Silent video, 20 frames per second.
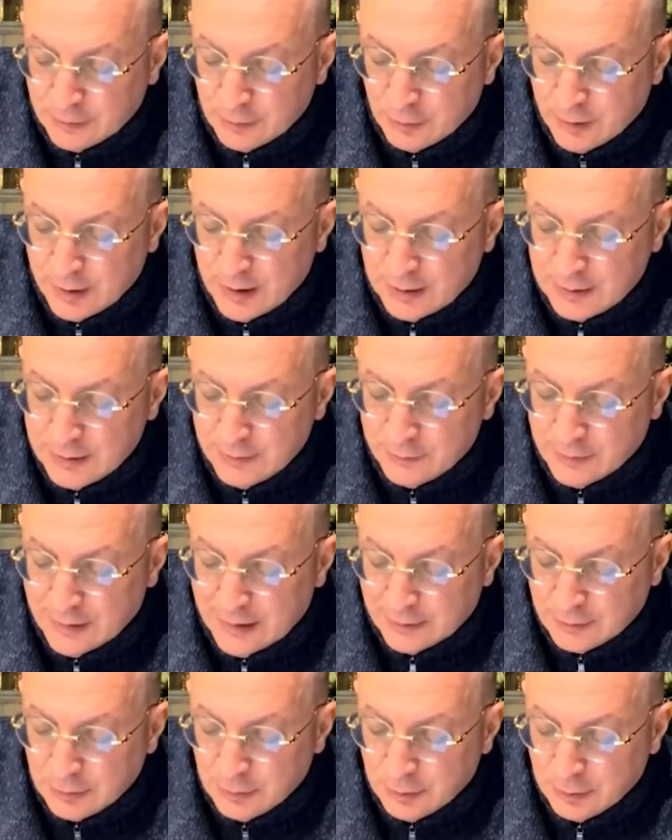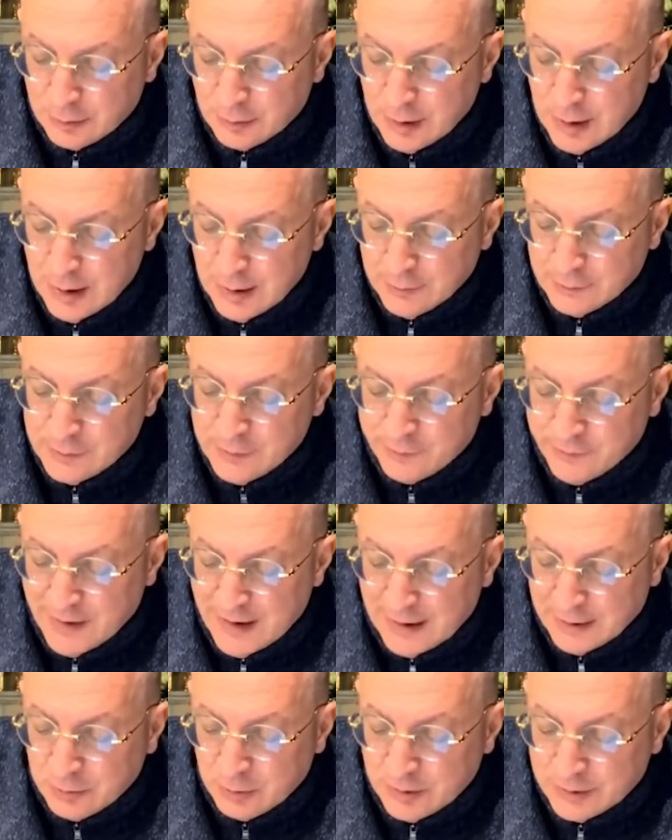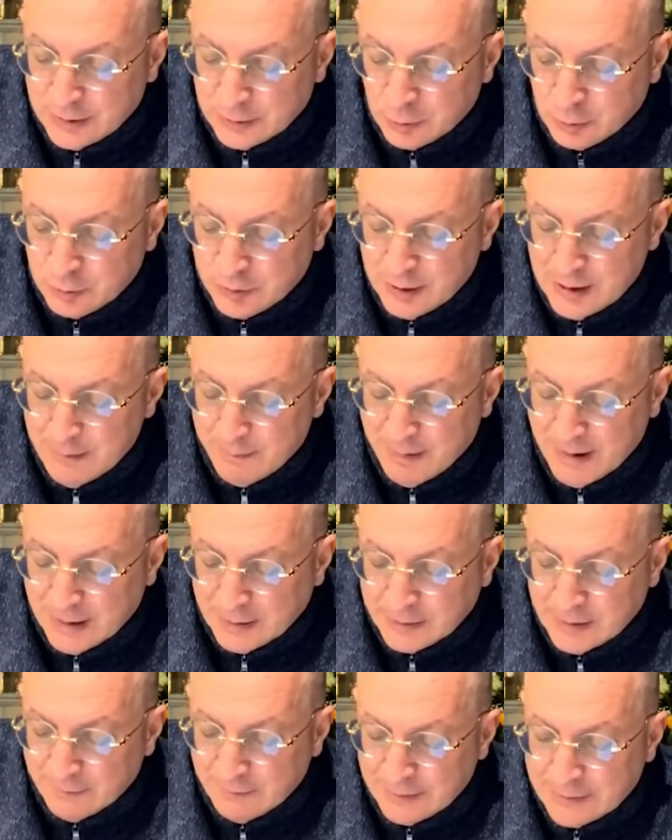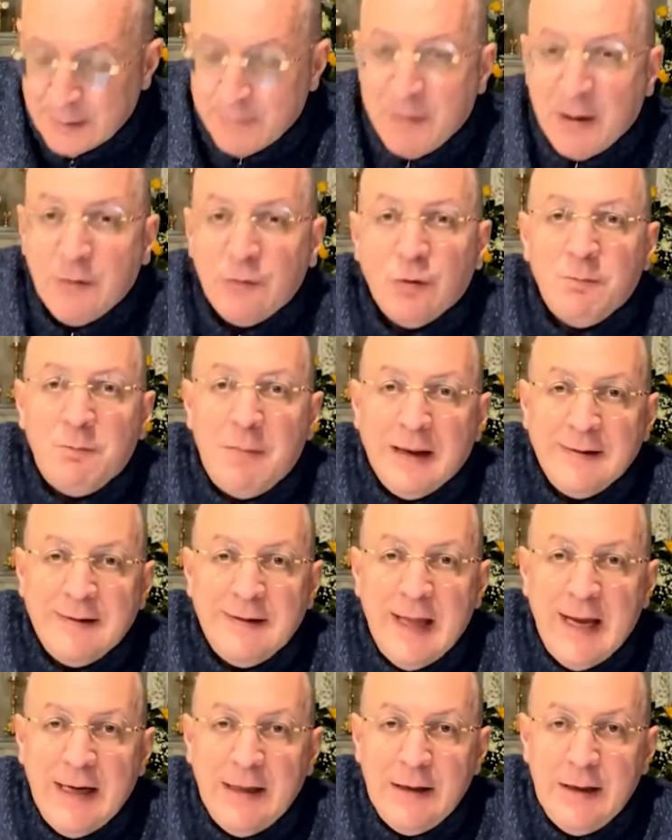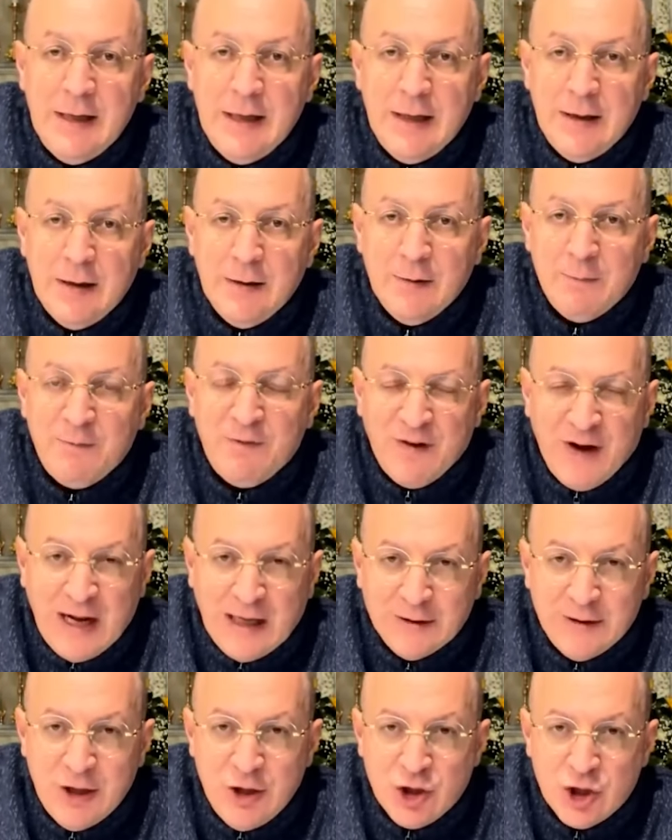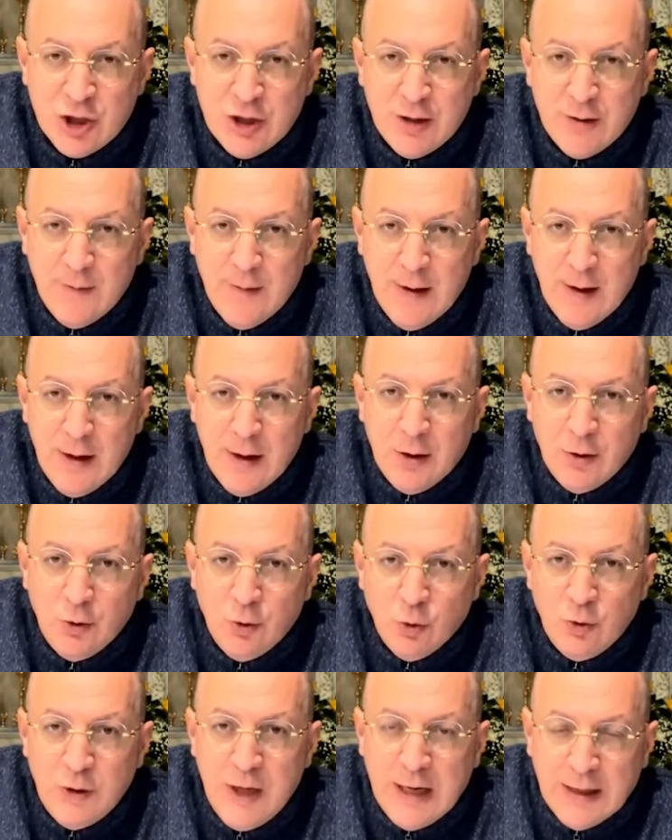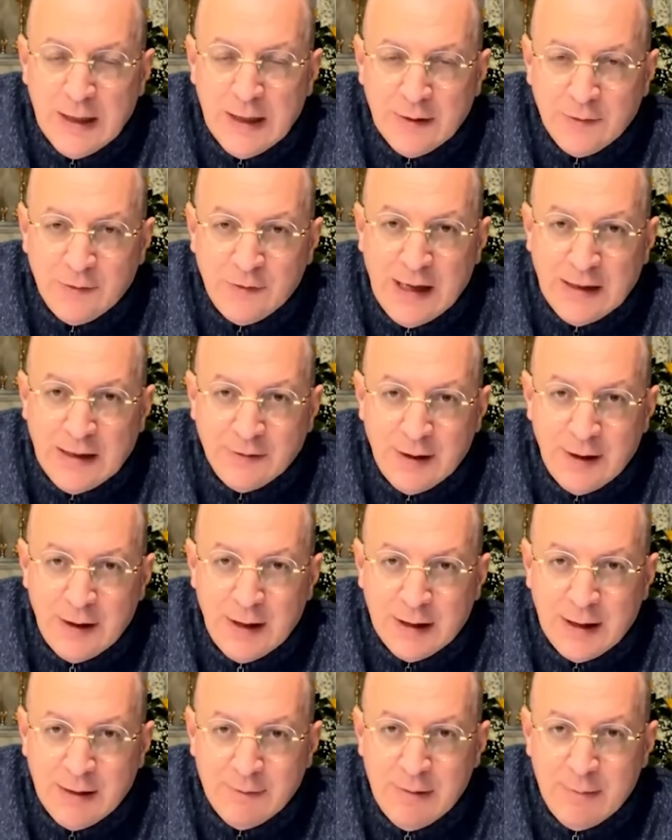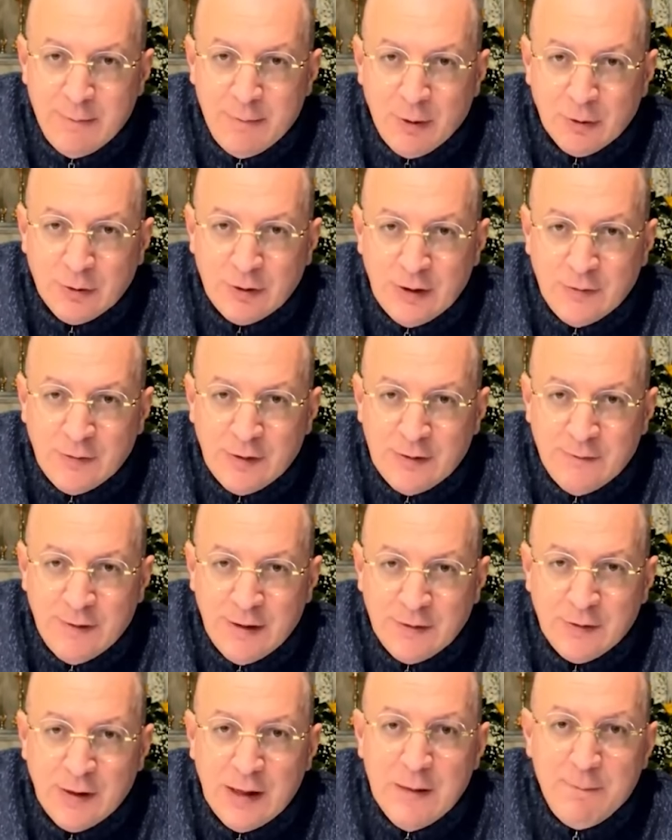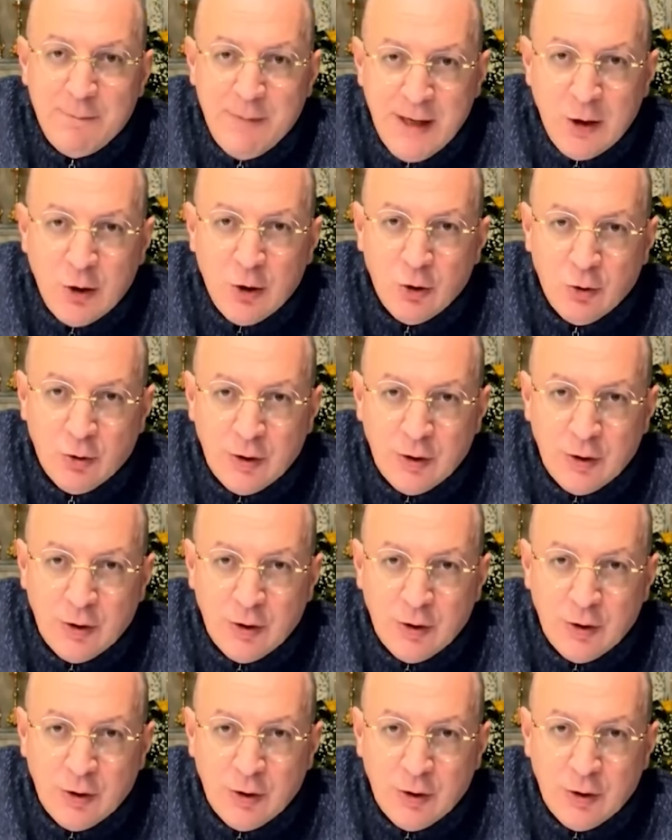So say the prophecies. Thus, God has ordained it. This is what Our Lady is doing. Get over it.